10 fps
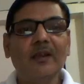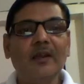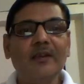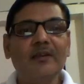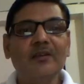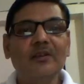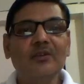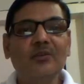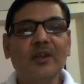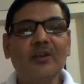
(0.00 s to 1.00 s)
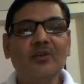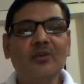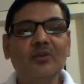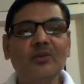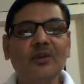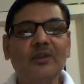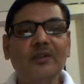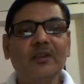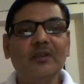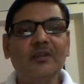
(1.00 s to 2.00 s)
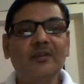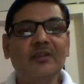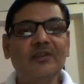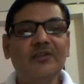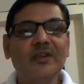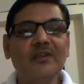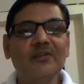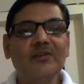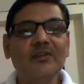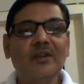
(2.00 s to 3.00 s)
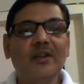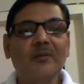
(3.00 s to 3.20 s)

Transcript: and you can know the distance